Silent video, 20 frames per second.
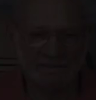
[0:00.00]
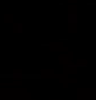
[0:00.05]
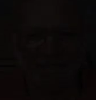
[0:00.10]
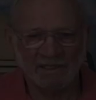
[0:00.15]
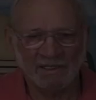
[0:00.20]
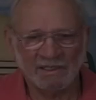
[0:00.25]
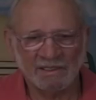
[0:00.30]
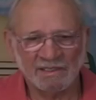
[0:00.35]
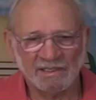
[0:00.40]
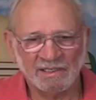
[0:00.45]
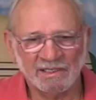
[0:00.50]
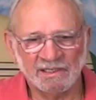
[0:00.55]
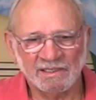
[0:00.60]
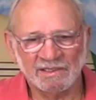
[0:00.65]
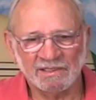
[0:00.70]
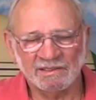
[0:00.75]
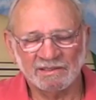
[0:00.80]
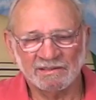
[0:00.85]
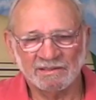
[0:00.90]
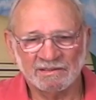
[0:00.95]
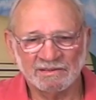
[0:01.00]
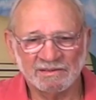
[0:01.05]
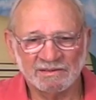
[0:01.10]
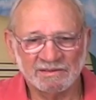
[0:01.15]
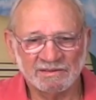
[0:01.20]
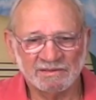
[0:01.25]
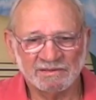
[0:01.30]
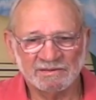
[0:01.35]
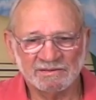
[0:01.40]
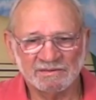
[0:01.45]
And then
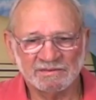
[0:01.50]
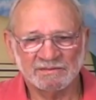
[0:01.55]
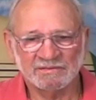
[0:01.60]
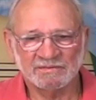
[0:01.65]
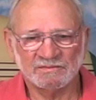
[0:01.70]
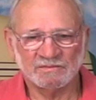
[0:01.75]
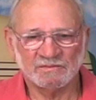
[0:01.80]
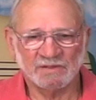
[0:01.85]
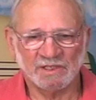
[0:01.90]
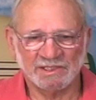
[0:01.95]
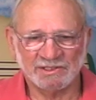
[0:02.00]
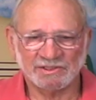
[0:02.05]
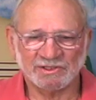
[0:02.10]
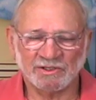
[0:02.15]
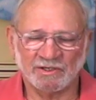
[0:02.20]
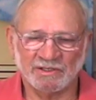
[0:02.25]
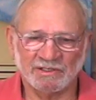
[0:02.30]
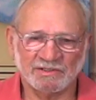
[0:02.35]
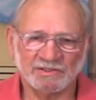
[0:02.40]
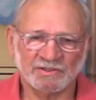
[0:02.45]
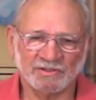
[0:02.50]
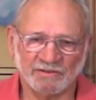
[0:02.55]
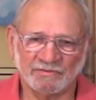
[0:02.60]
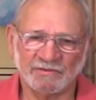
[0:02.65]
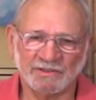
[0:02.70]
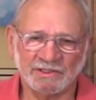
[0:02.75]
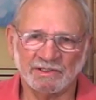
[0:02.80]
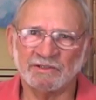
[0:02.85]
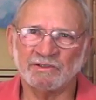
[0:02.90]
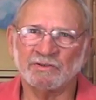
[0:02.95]
I started
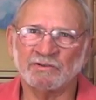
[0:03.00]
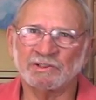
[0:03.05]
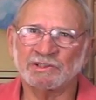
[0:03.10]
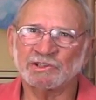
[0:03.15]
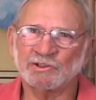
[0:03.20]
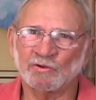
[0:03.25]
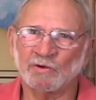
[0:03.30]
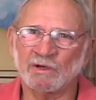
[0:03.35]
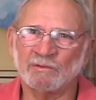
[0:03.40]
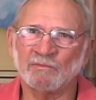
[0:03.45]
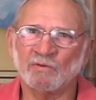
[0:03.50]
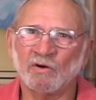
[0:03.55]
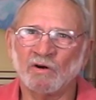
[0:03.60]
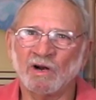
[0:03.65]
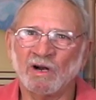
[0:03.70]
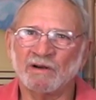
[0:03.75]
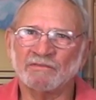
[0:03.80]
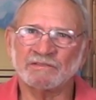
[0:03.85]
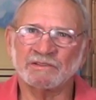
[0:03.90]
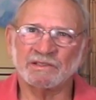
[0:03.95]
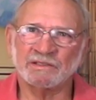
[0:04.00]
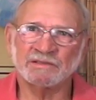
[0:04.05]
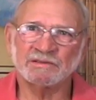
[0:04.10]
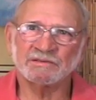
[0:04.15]
surfing the North Shore more often.